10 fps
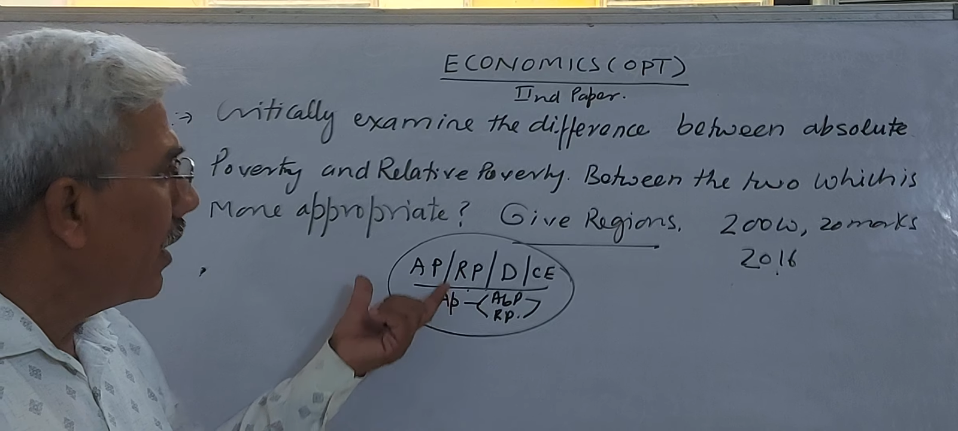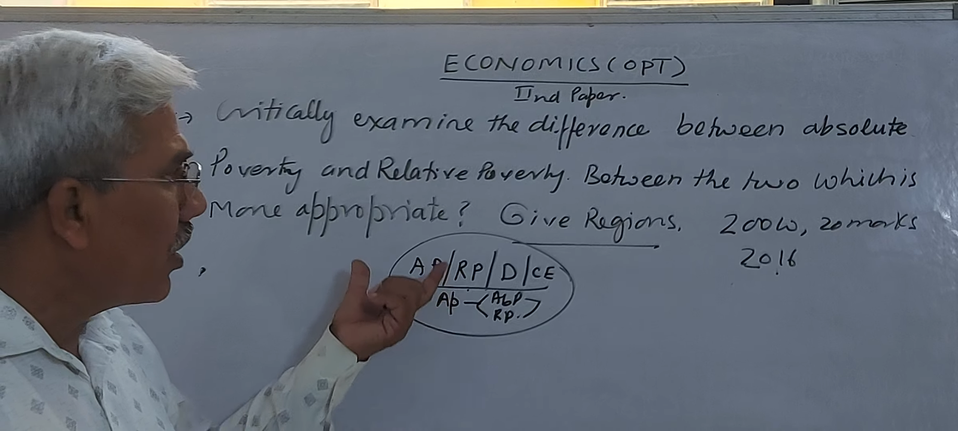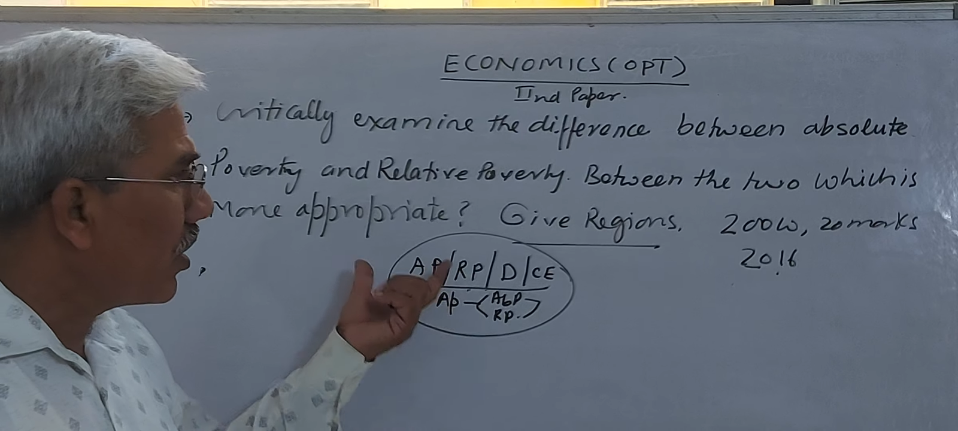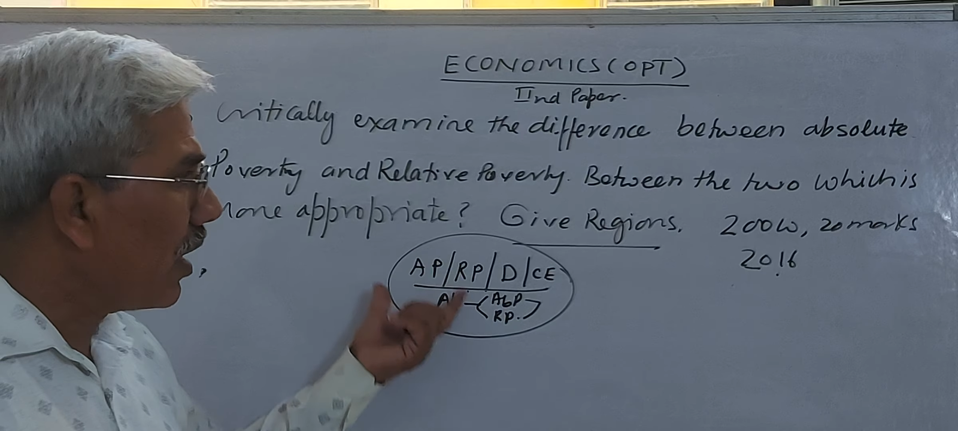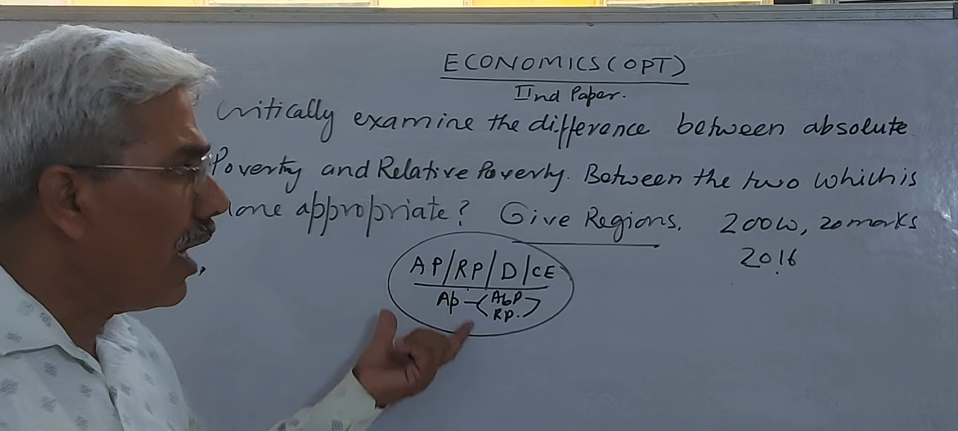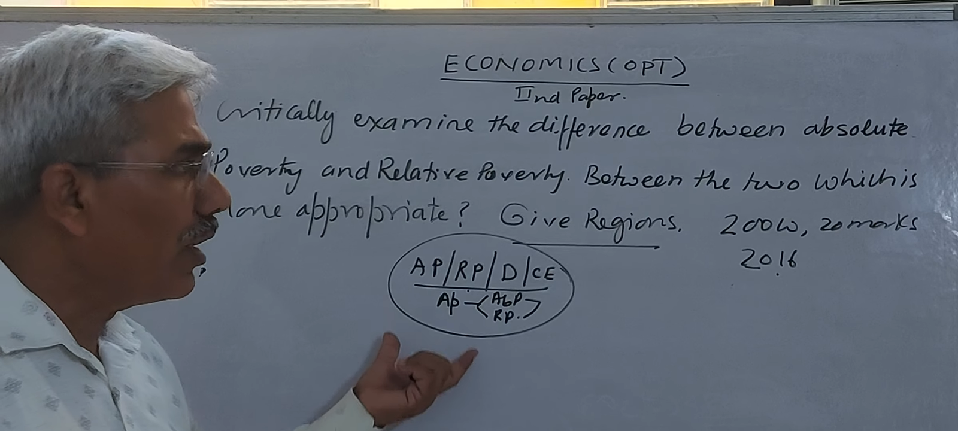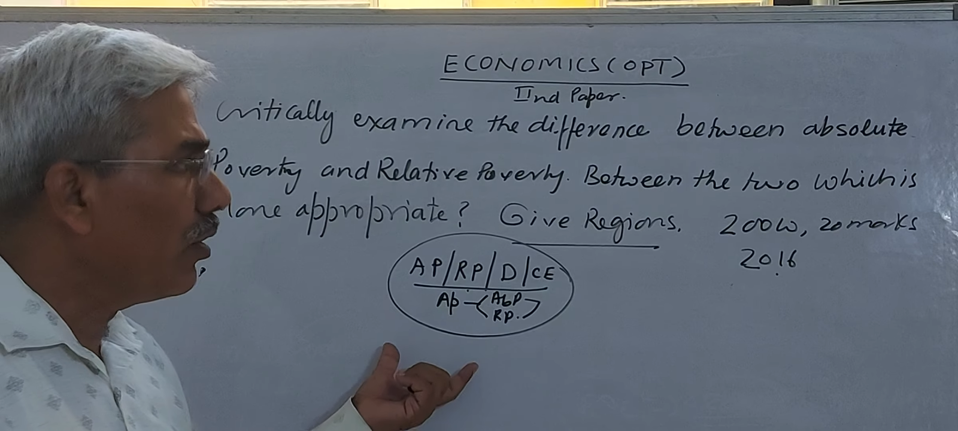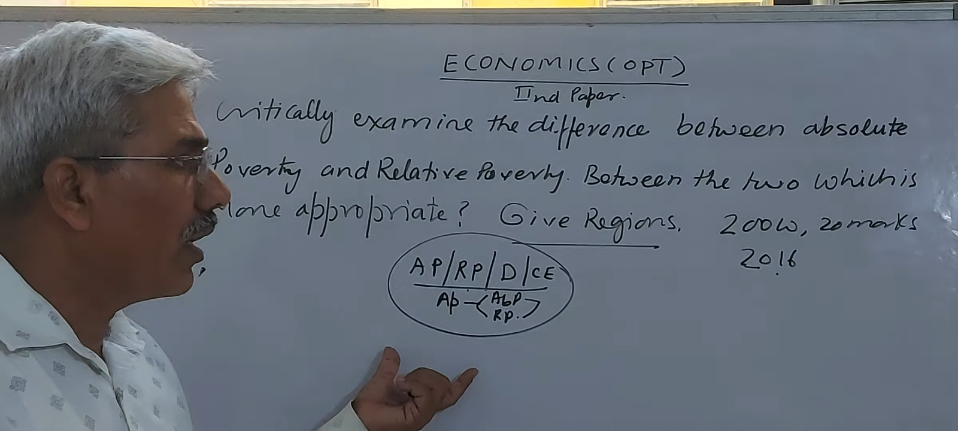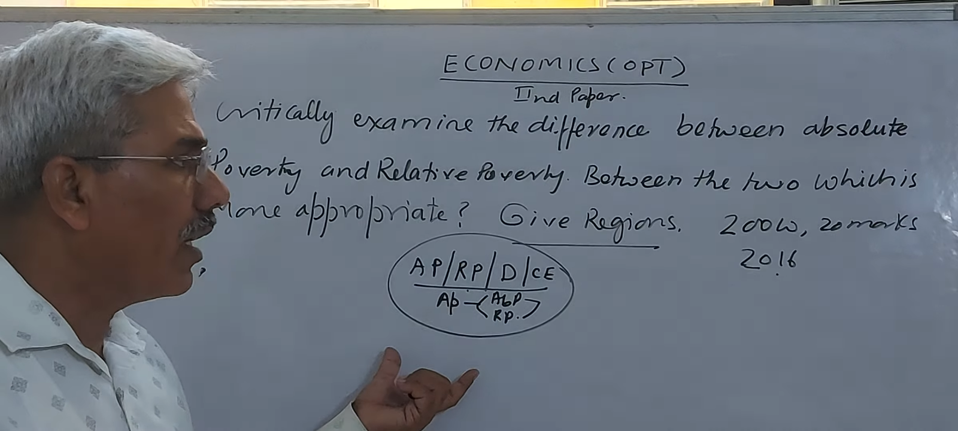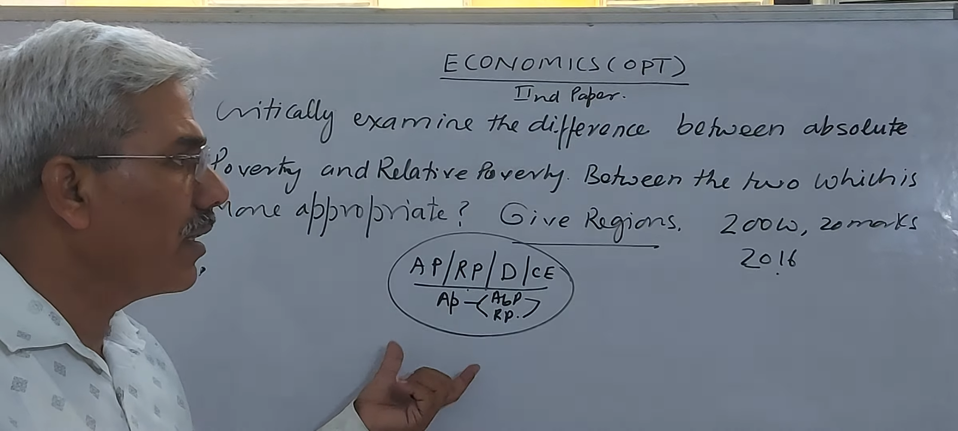start
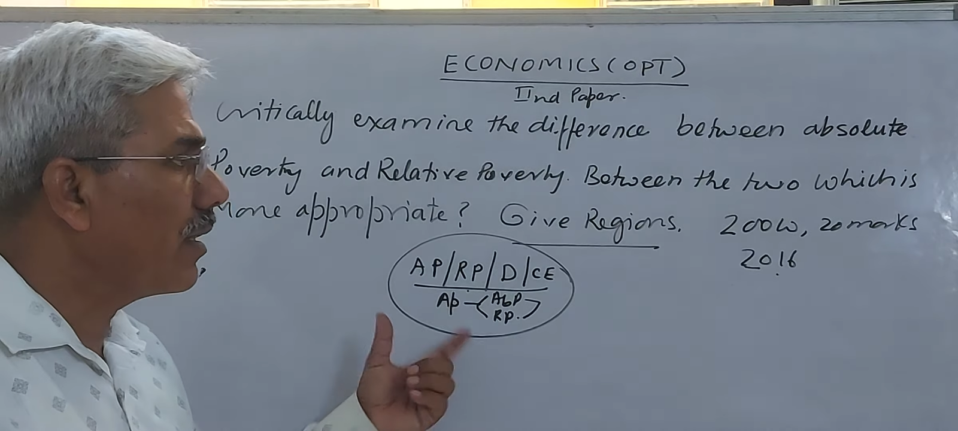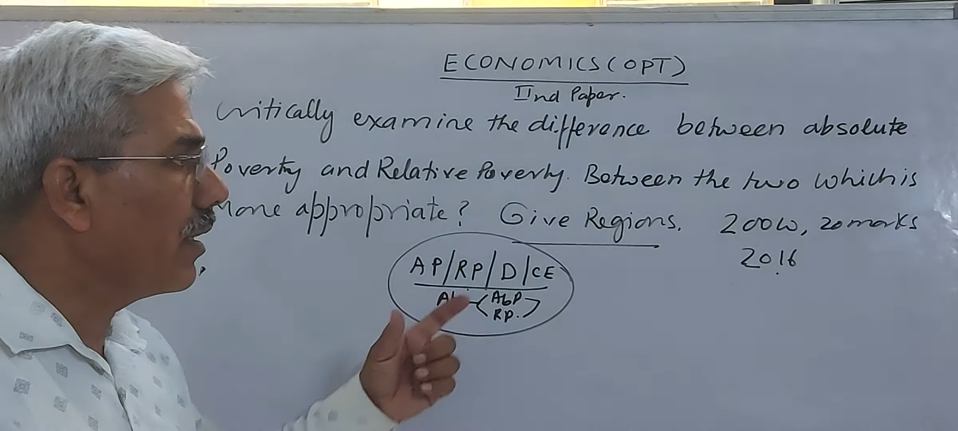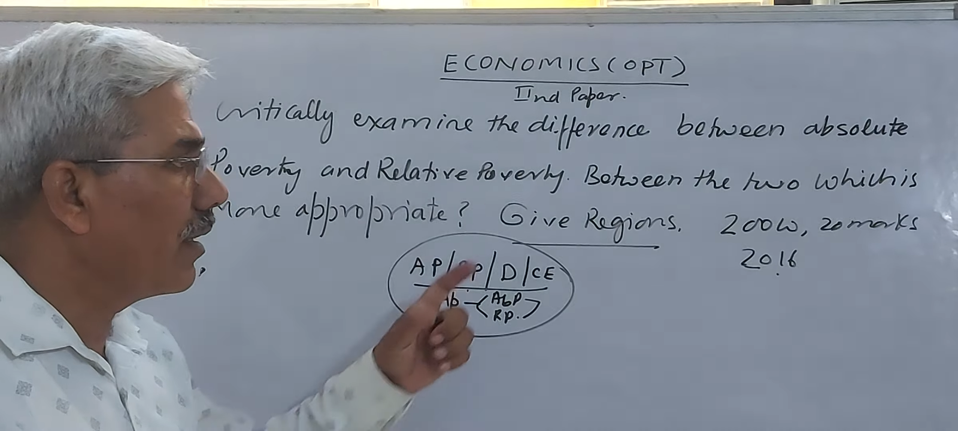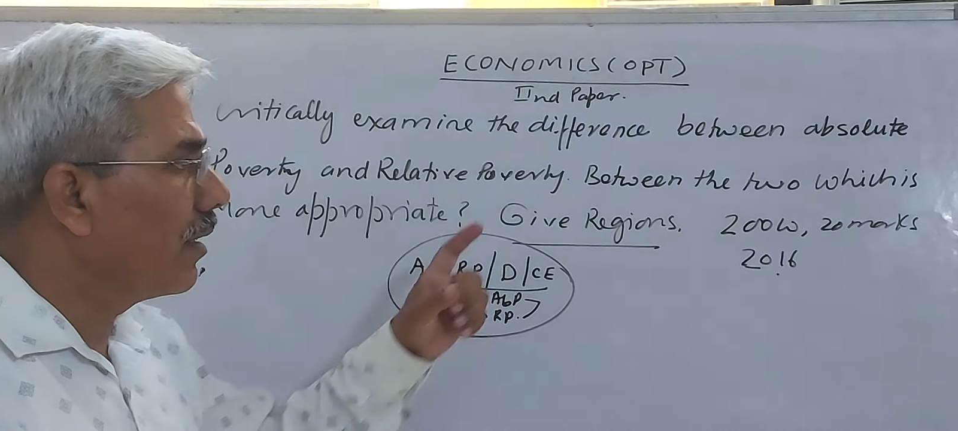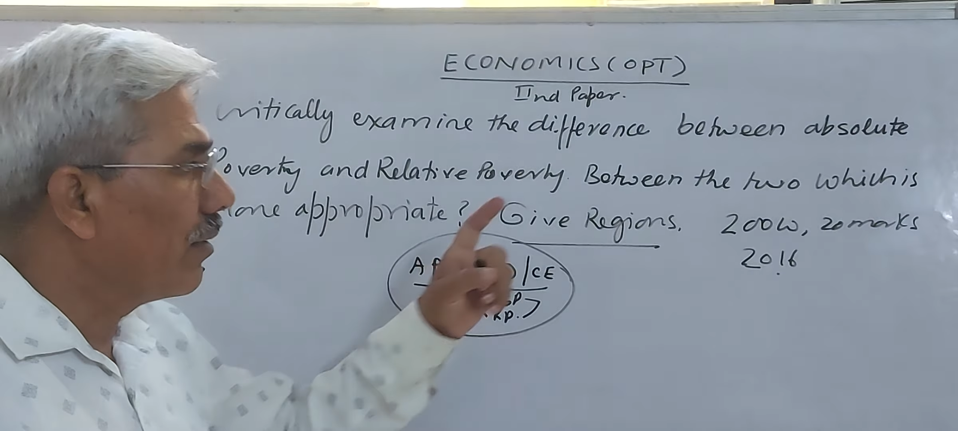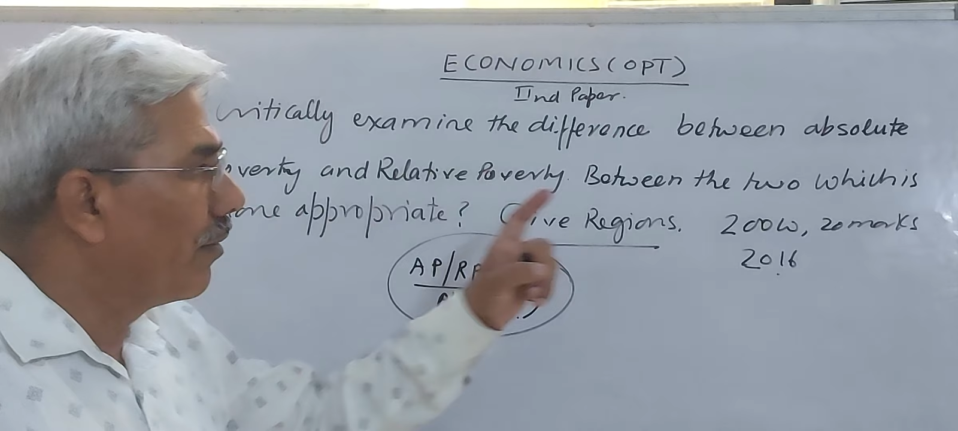your answer